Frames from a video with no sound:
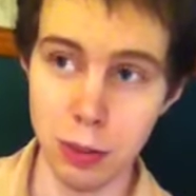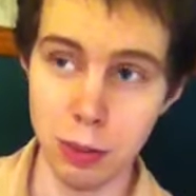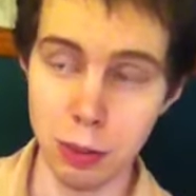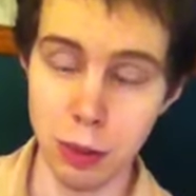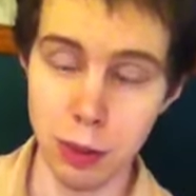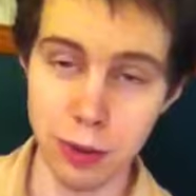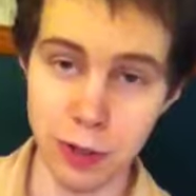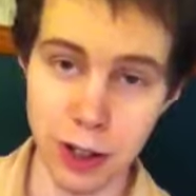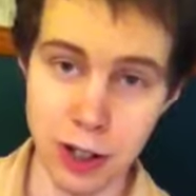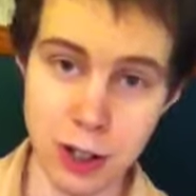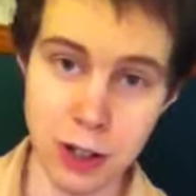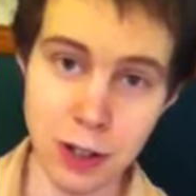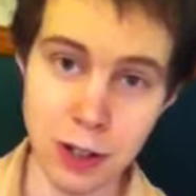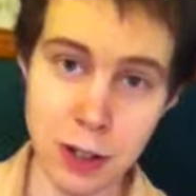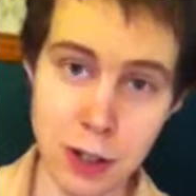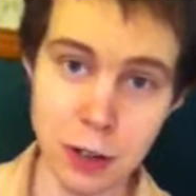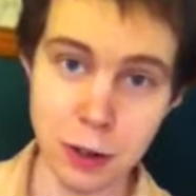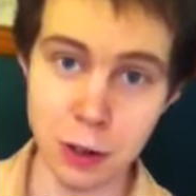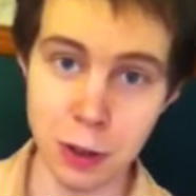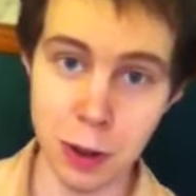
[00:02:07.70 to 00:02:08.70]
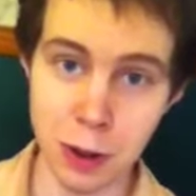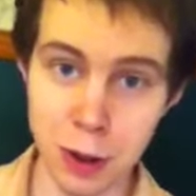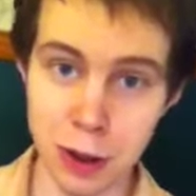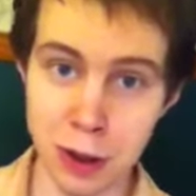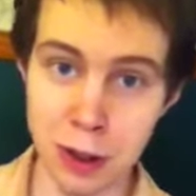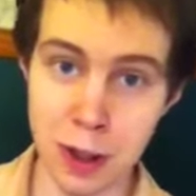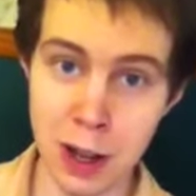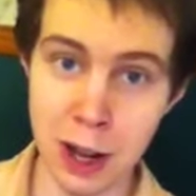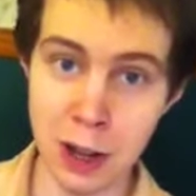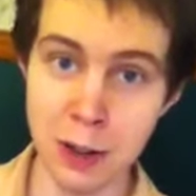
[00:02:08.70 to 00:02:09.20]
Prevention is worth a
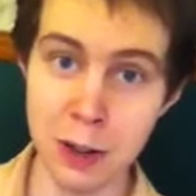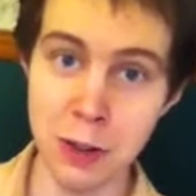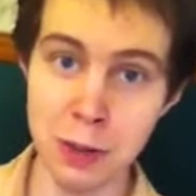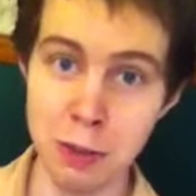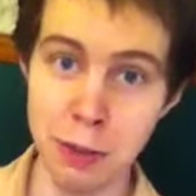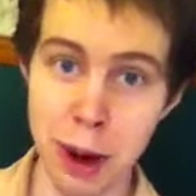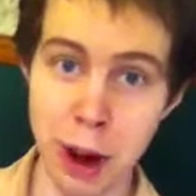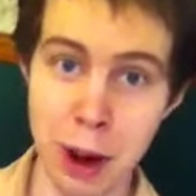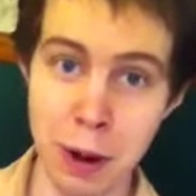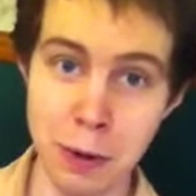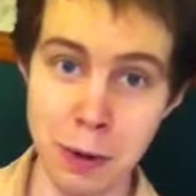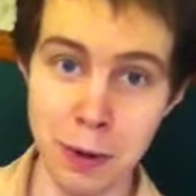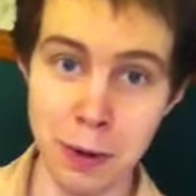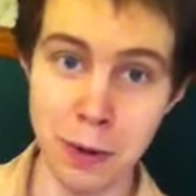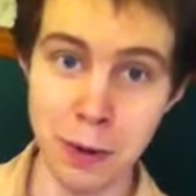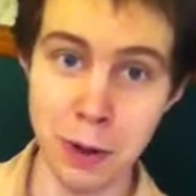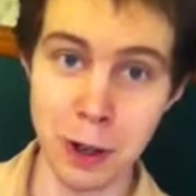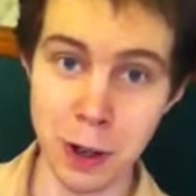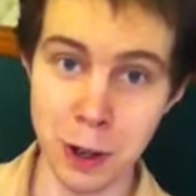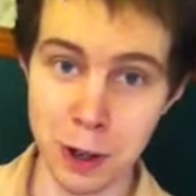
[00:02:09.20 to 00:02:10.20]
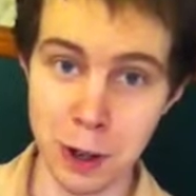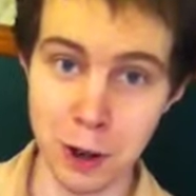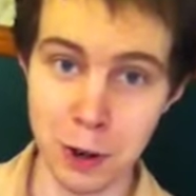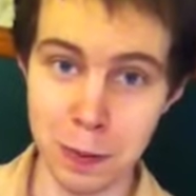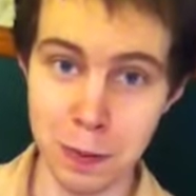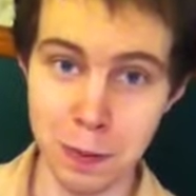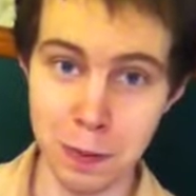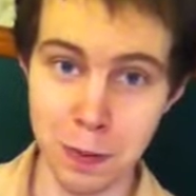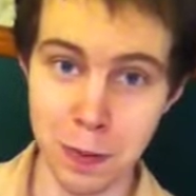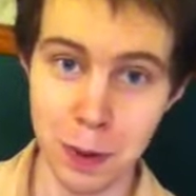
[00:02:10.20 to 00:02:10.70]
thousand pounds of cure.
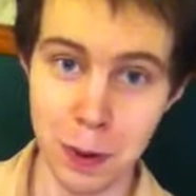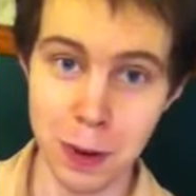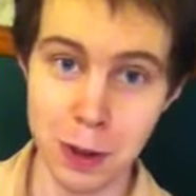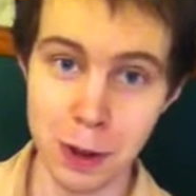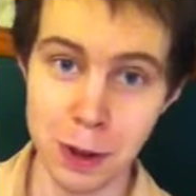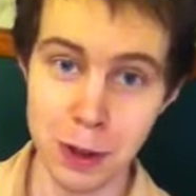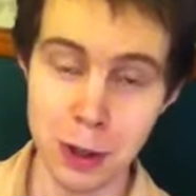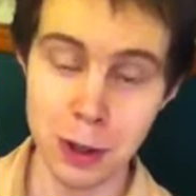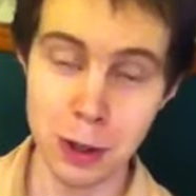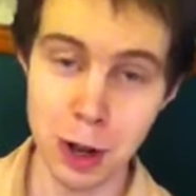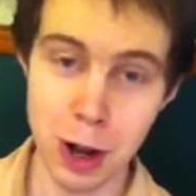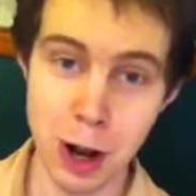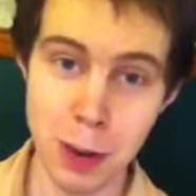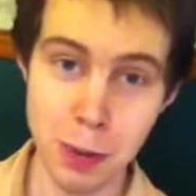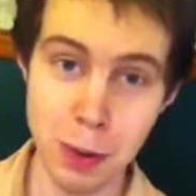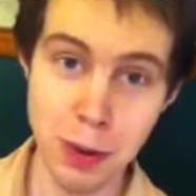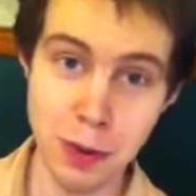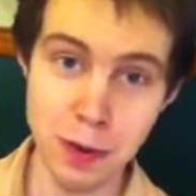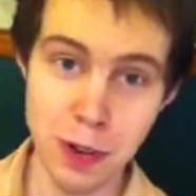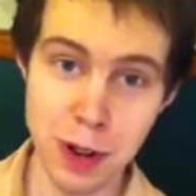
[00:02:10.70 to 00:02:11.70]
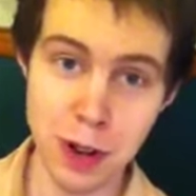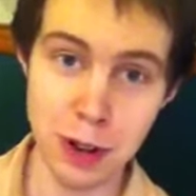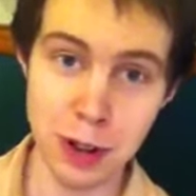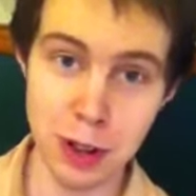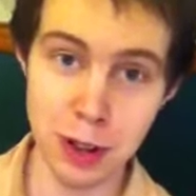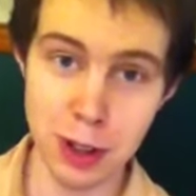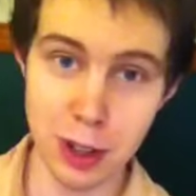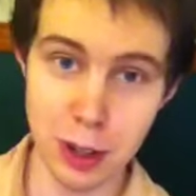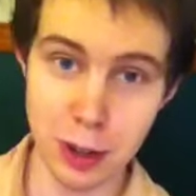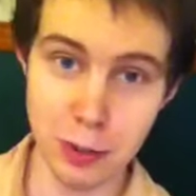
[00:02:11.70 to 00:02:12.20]
Try to prevent
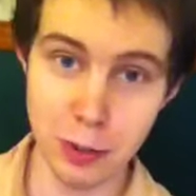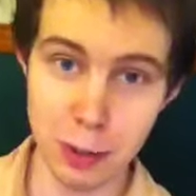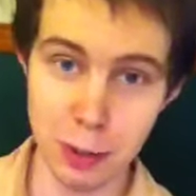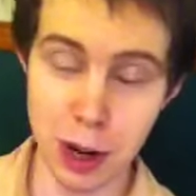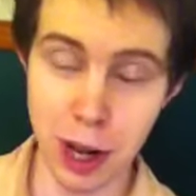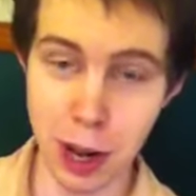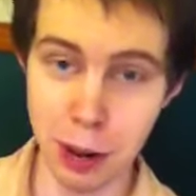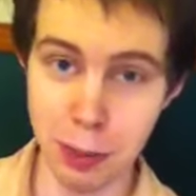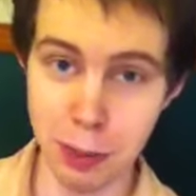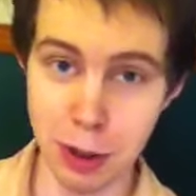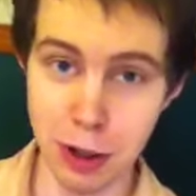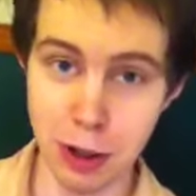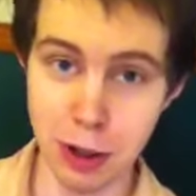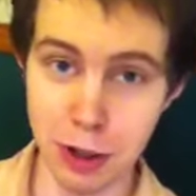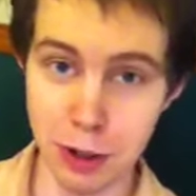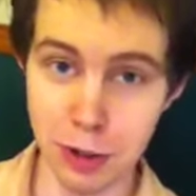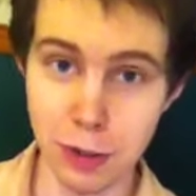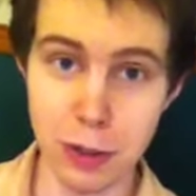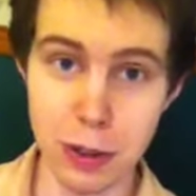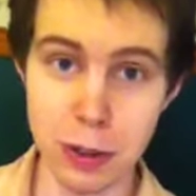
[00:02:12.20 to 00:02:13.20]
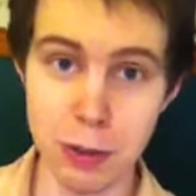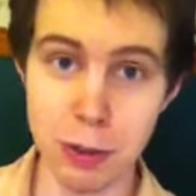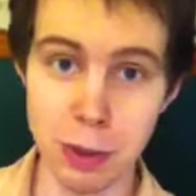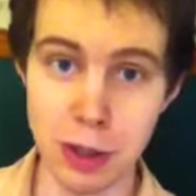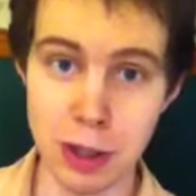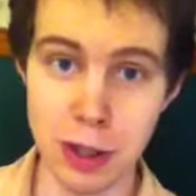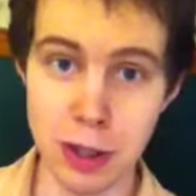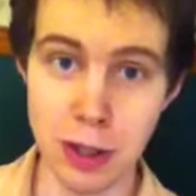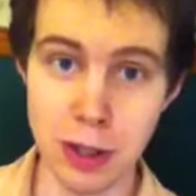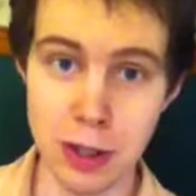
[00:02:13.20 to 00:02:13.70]
the thing from happening in the first
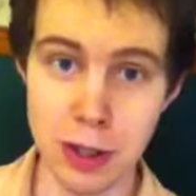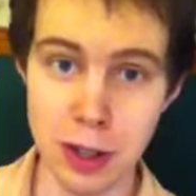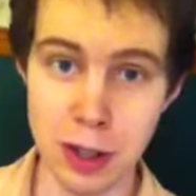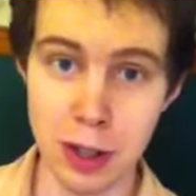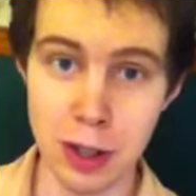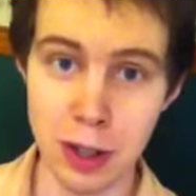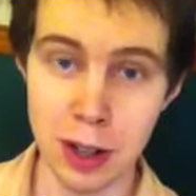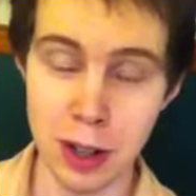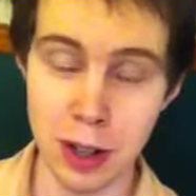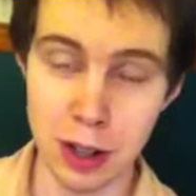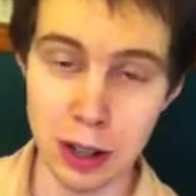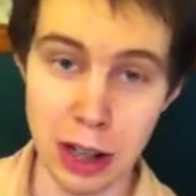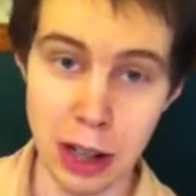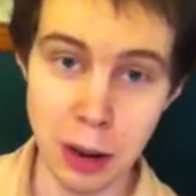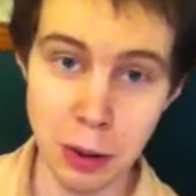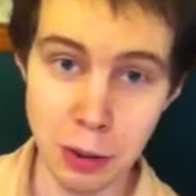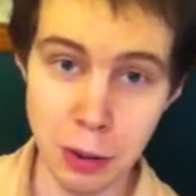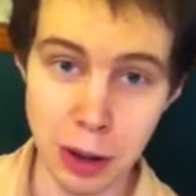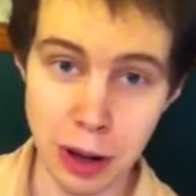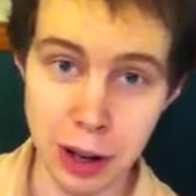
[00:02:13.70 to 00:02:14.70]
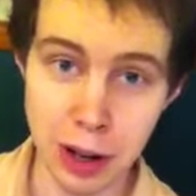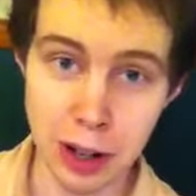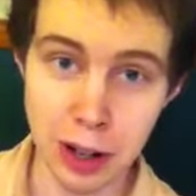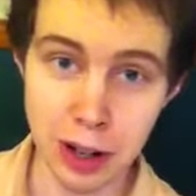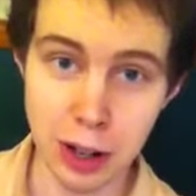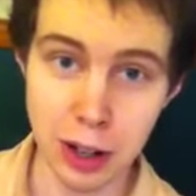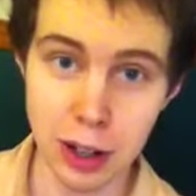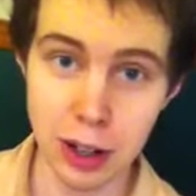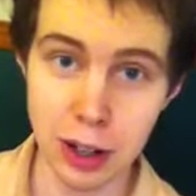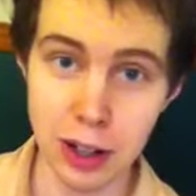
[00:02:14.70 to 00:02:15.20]
place. That way,
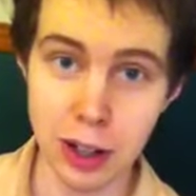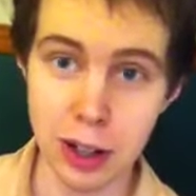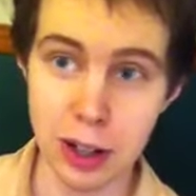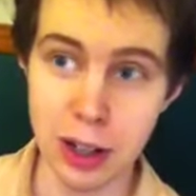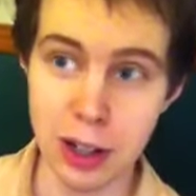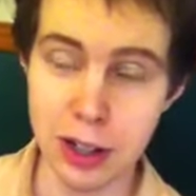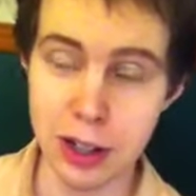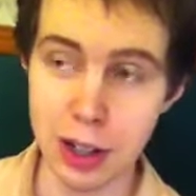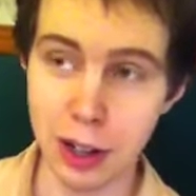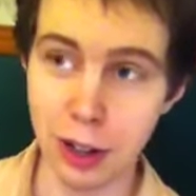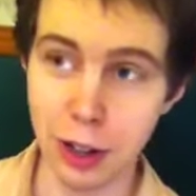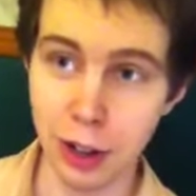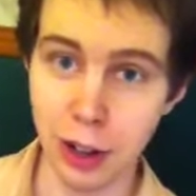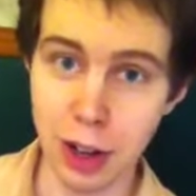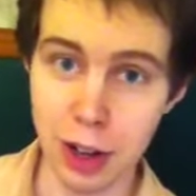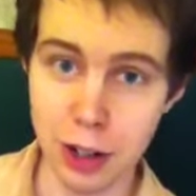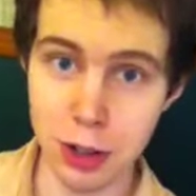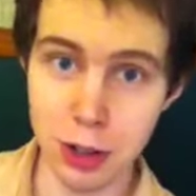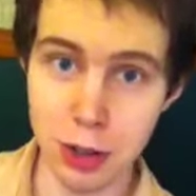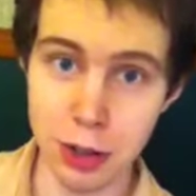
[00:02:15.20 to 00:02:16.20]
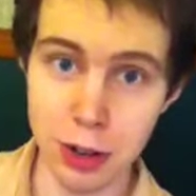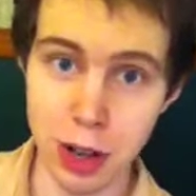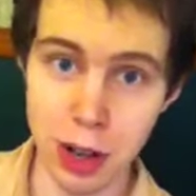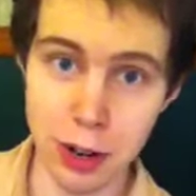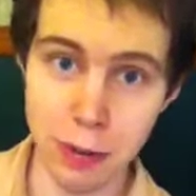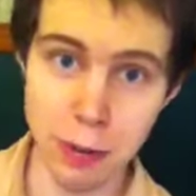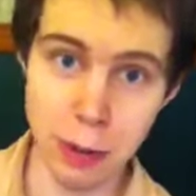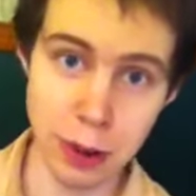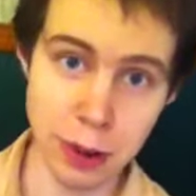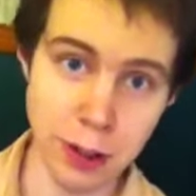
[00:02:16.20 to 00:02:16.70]
it's not going to cost you a
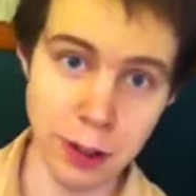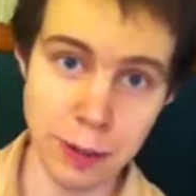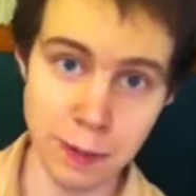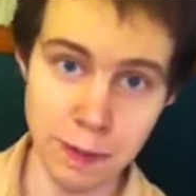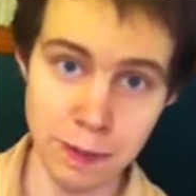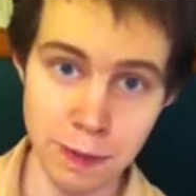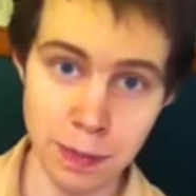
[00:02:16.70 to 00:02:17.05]
lot of money,